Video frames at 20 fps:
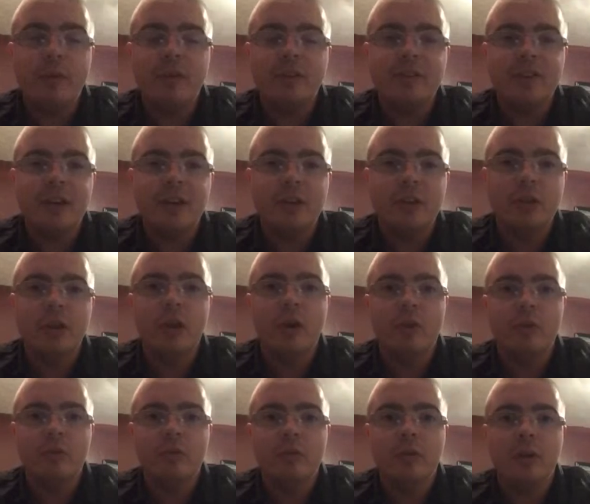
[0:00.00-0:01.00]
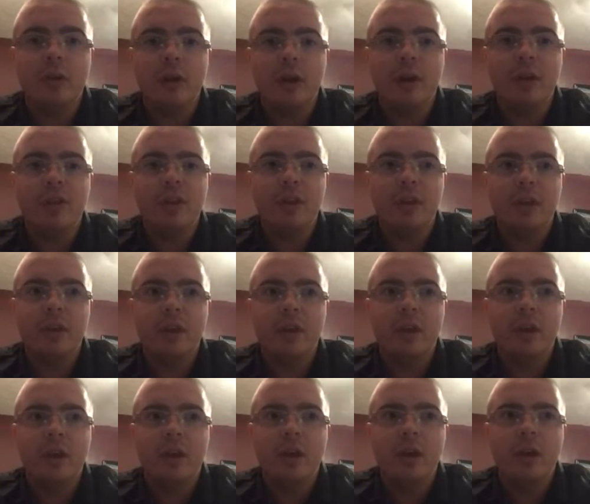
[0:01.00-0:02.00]
going to say no. I
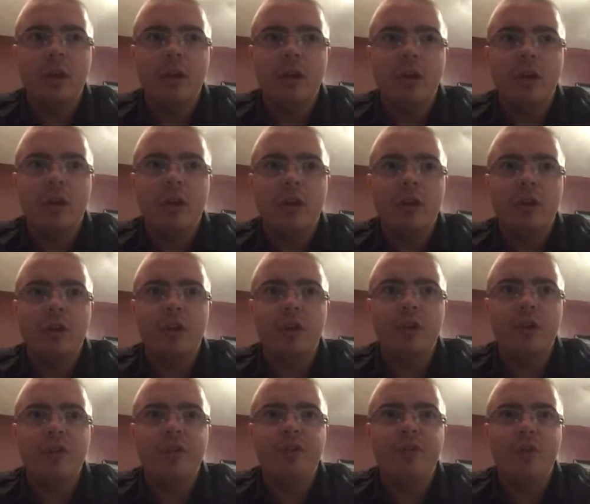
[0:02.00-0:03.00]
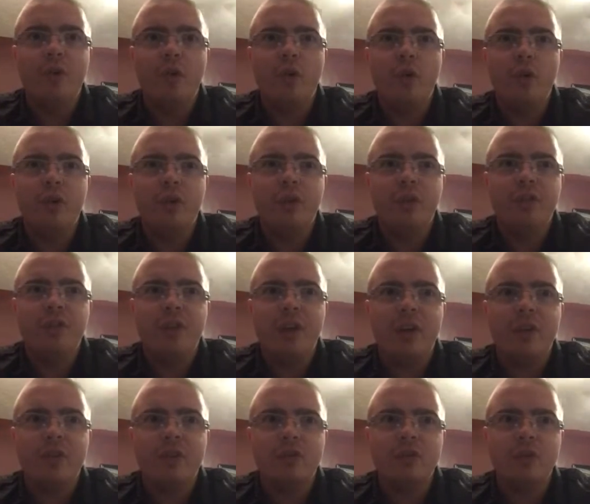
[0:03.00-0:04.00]
think 34,
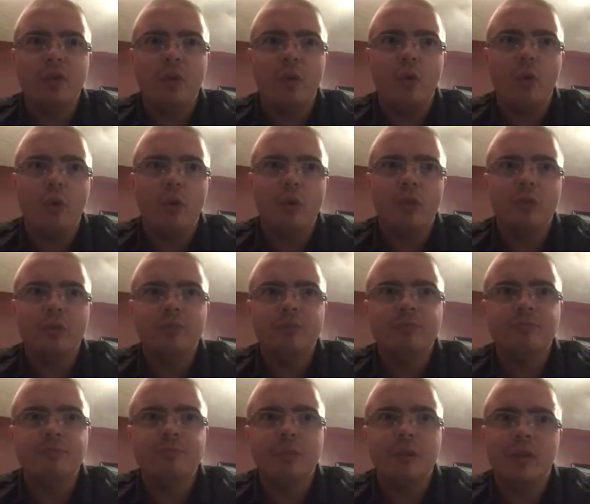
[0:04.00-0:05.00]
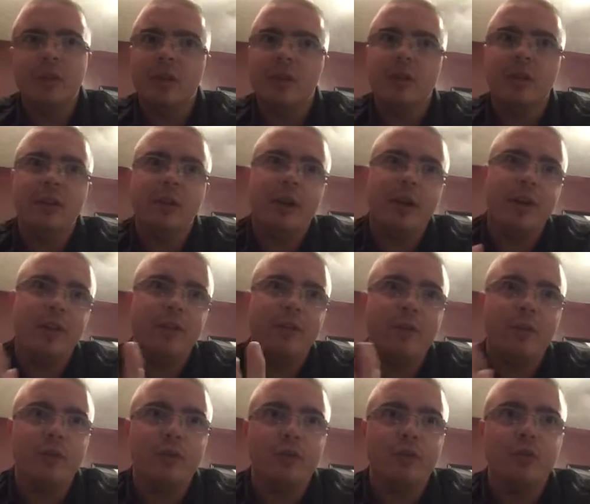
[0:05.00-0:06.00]
35 years old. Yeah, they
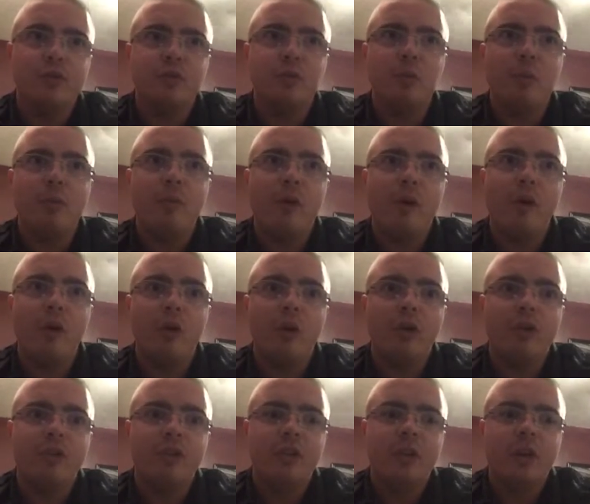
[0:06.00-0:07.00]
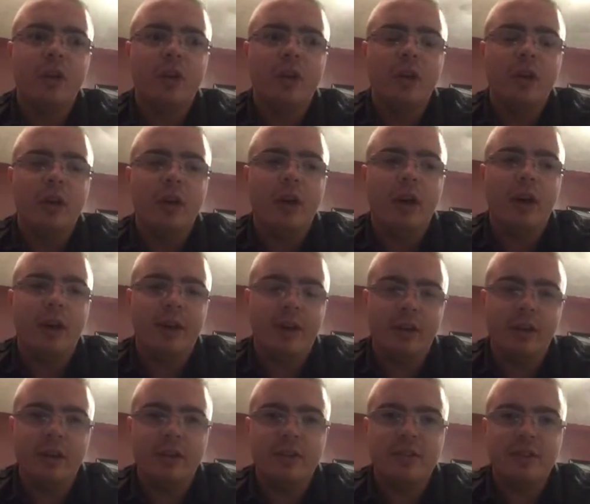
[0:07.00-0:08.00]
won 2 Super Bowls. He
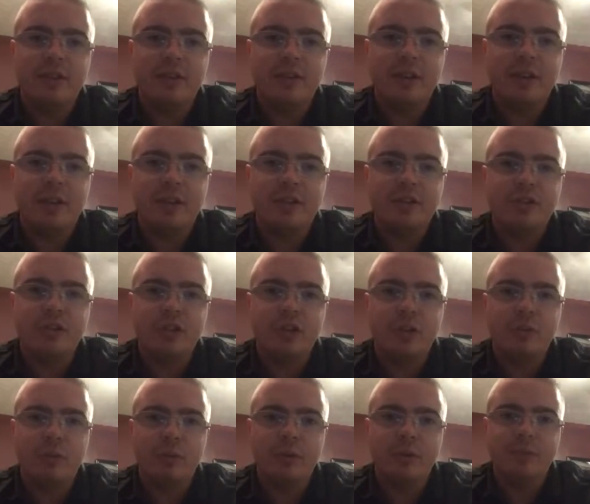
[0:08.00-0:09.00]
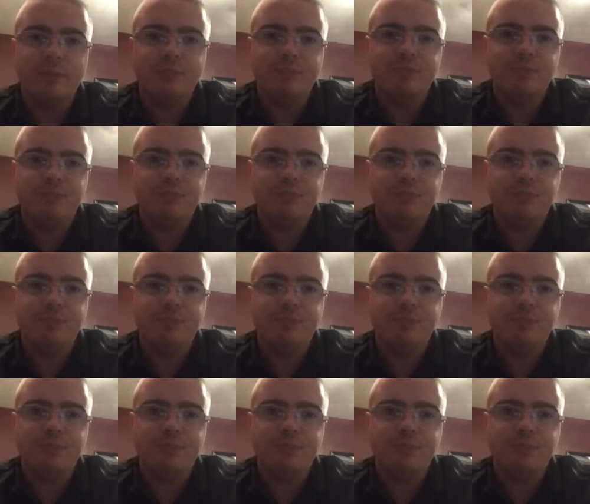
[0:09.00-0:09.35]
had a good season last year, but